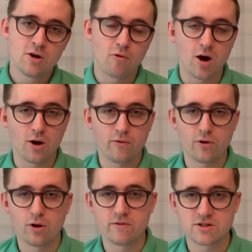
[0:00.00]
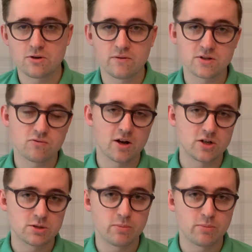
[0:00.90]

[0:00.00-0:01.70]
right off a lot of his novice runs.